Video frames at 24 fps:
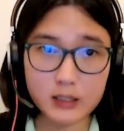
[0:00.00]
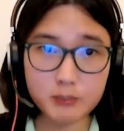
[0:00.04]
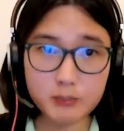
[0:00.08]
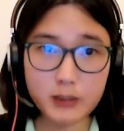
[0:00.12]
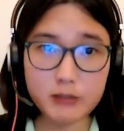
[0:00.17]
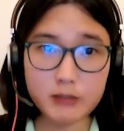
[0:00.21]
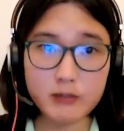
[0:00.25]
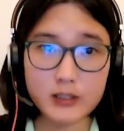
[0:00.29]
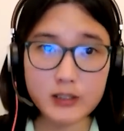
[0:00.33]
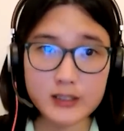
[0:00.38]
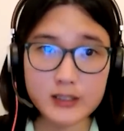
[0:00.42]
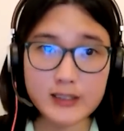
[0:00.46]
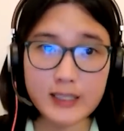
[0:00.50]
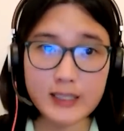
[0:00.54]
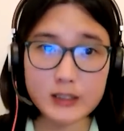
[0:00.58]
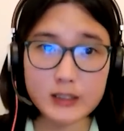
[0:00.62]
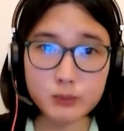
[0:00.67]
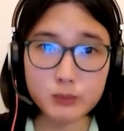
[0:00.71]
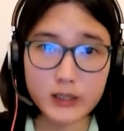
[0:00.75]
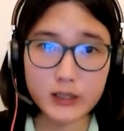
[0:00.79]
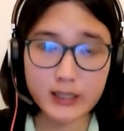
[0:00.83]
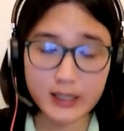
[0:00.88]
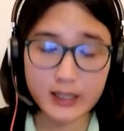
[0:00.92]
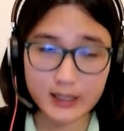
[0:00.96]
but what gets
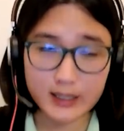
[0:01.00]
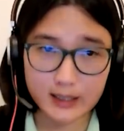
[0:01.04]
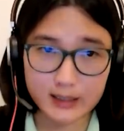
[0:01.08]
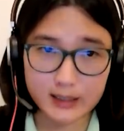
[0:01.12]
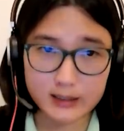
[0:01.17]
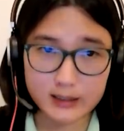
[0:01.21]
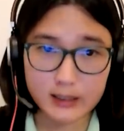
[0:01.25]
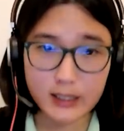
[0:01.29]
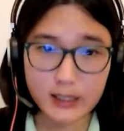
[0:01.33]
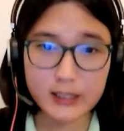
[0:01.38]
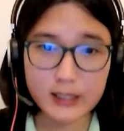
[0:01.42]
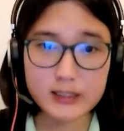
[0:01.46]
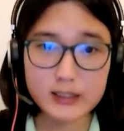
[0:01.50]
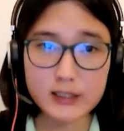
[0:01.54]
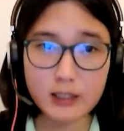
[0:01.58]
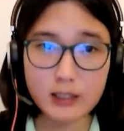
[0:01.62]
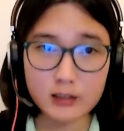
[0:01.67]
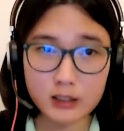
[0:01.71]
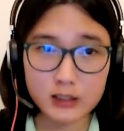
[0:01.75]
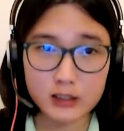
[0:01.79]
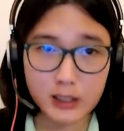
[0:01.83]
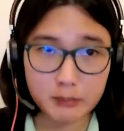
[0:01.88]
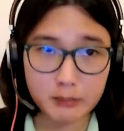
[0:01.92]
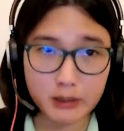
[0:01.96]
media attention is not the
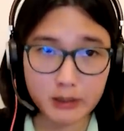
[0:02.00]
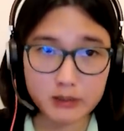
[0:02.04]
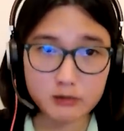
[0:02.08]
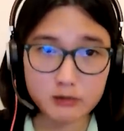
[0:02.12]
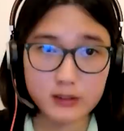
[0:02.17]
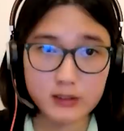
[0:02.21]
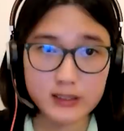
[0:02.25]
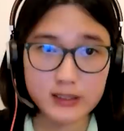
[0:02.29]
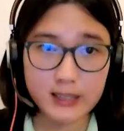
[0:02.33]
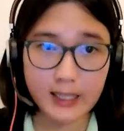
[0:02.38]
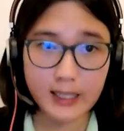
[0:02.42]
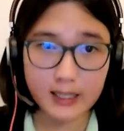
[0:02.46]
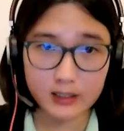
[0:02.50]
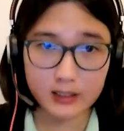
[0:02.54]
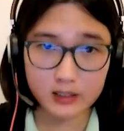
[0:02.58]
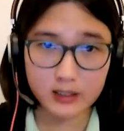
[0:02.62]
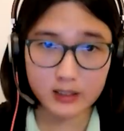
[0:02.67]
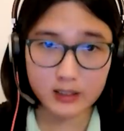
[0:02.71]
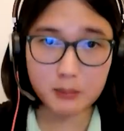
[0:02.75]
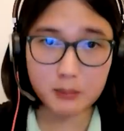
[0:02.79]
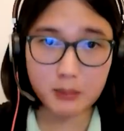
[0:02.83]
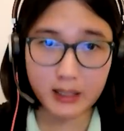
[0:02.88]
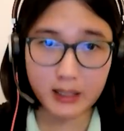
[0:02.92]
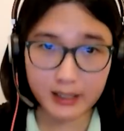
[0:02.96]
same as what's
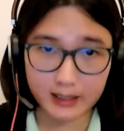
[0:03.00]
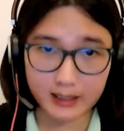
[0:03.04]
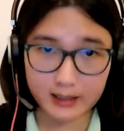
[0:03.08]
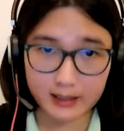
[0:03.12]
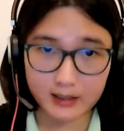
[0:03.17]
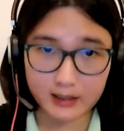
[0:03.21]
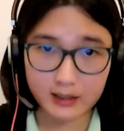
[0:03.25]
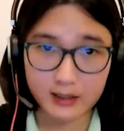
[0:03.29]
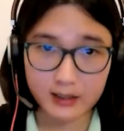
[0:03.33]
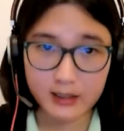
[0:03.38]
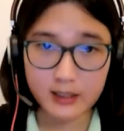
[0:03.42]
actually bad.